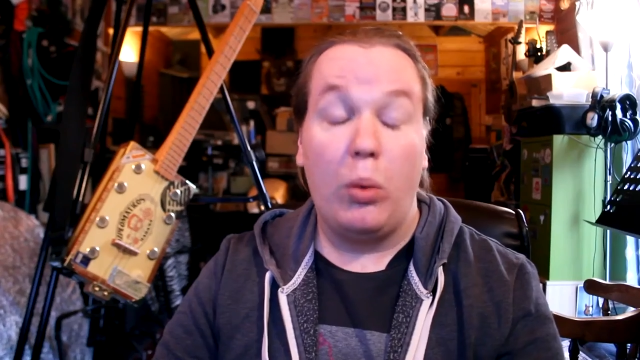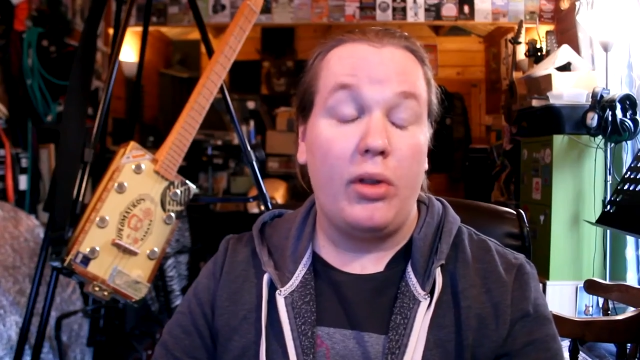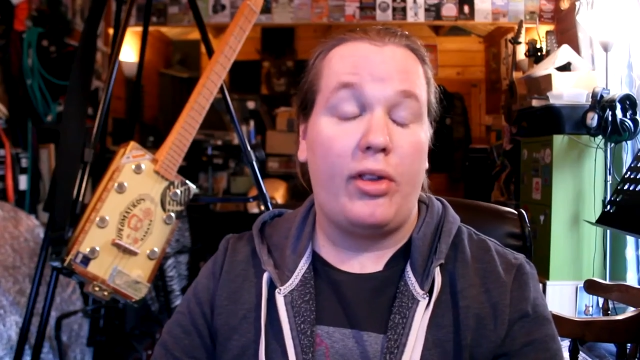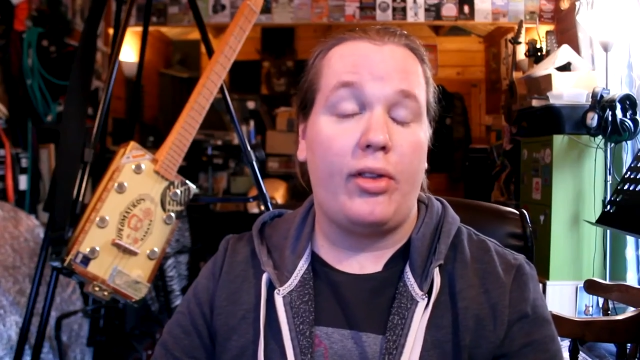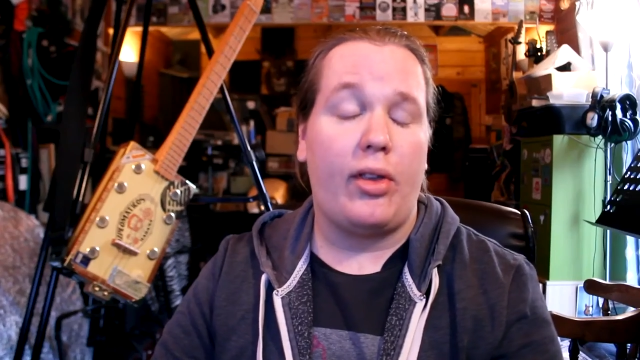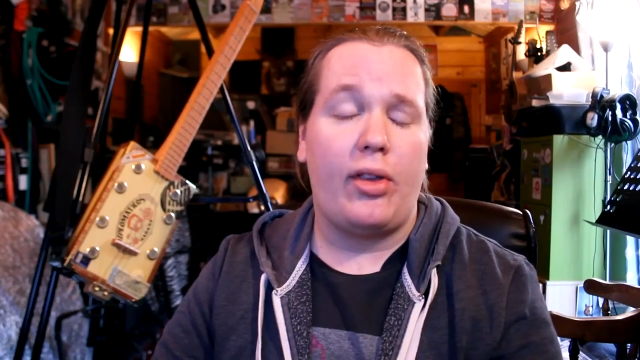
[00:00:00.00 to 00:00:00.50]

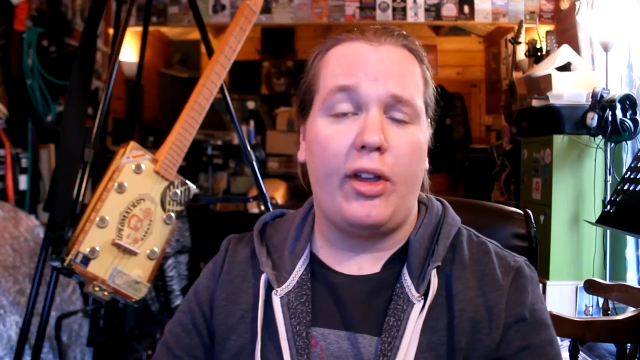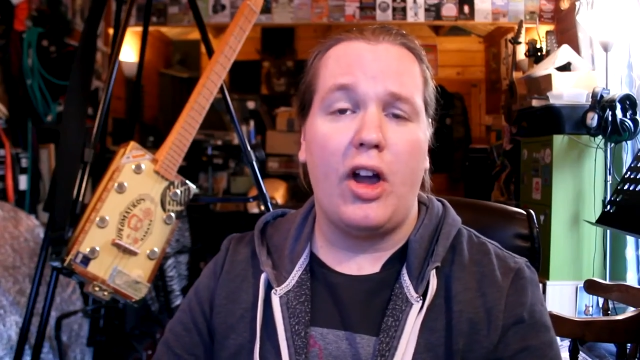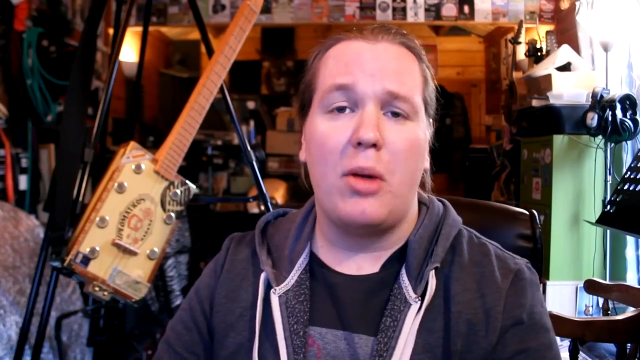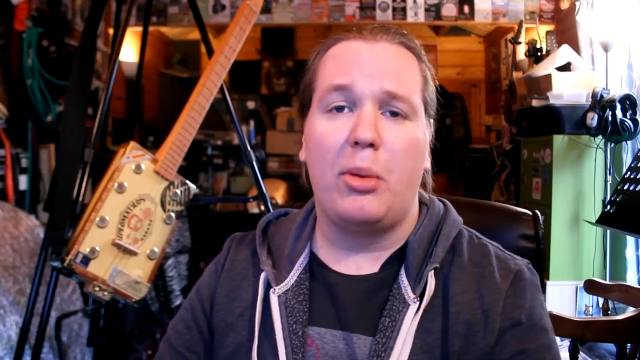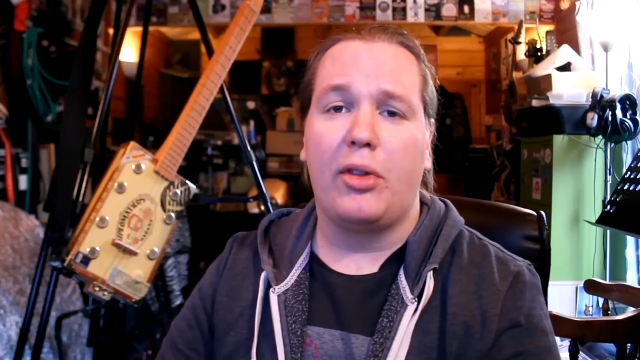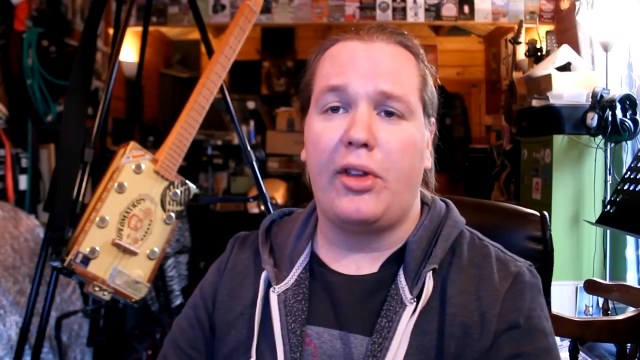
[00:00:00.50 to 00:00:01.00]
What is a
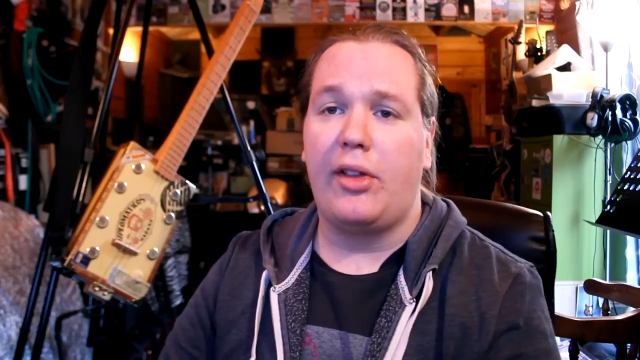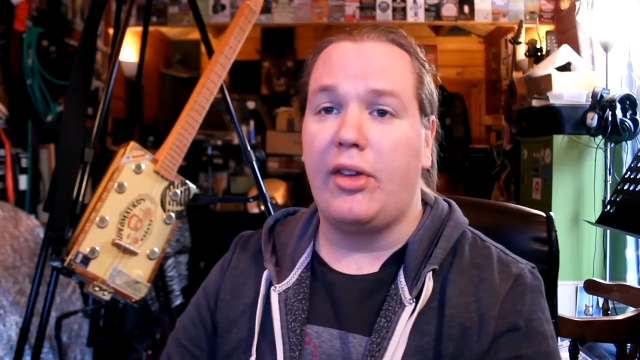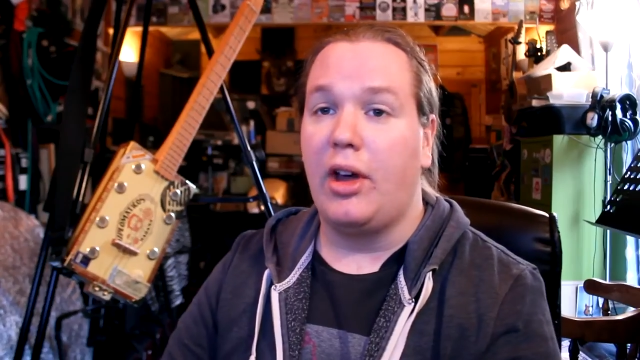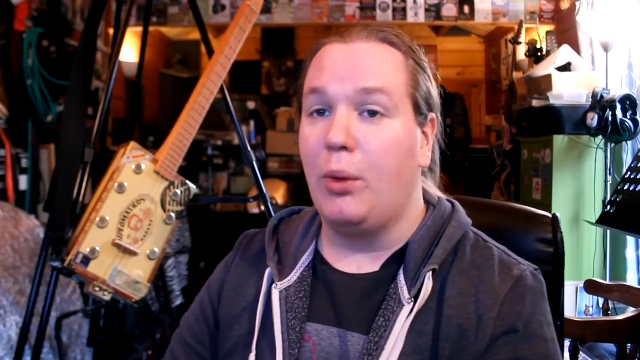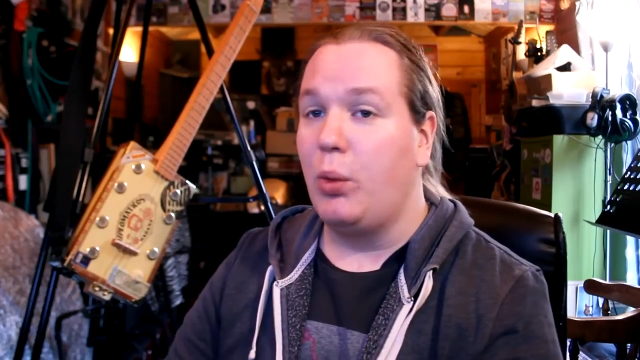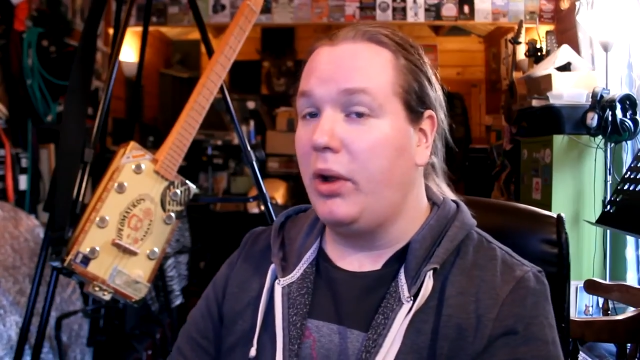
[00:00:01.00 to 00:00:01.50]
cigar box
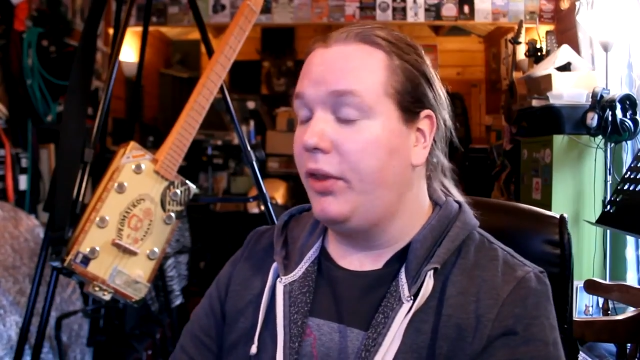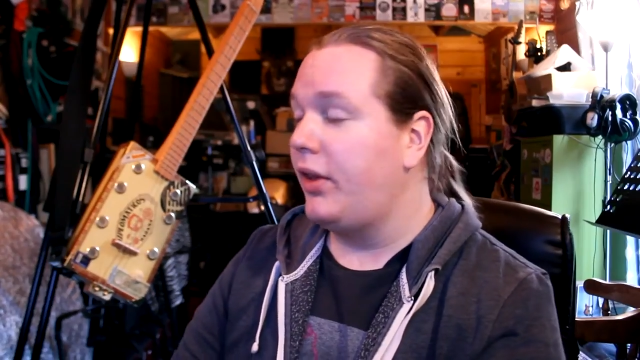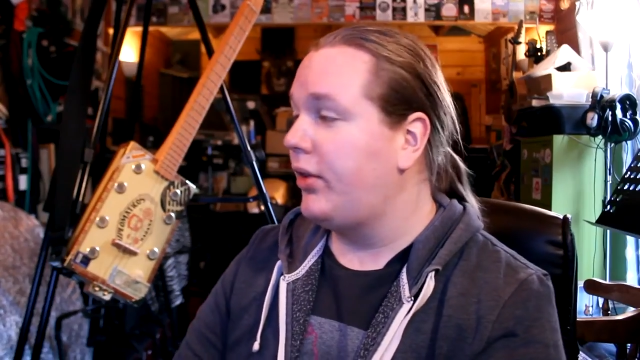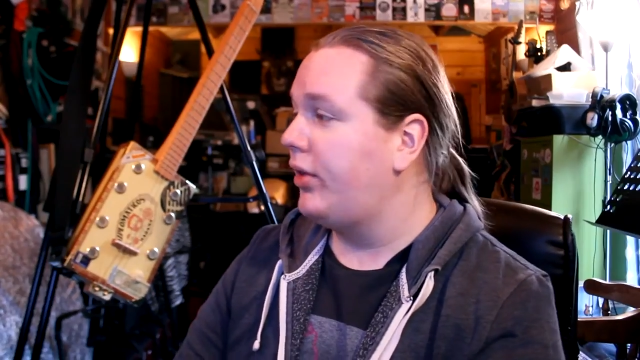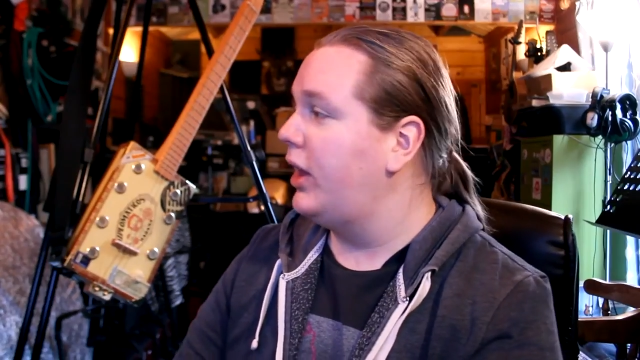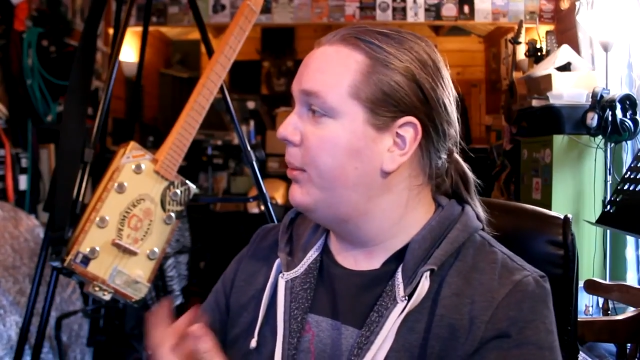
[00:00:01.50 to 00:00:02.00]
guitar? Well,
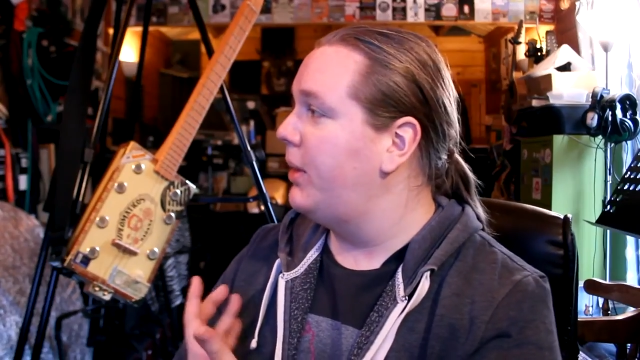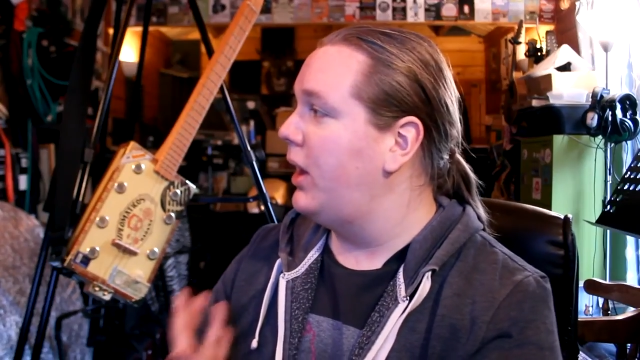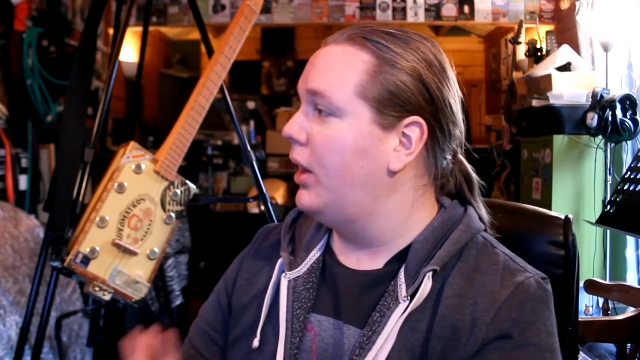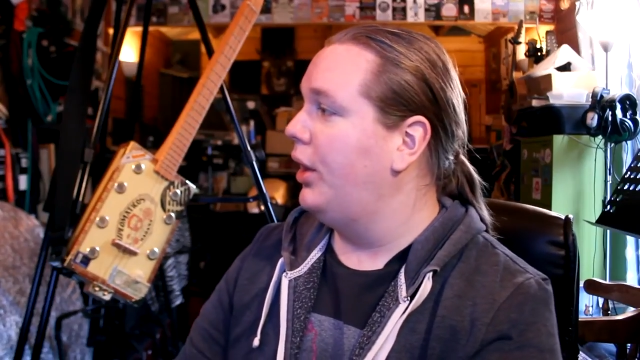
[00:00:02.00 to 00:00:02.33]
this thing being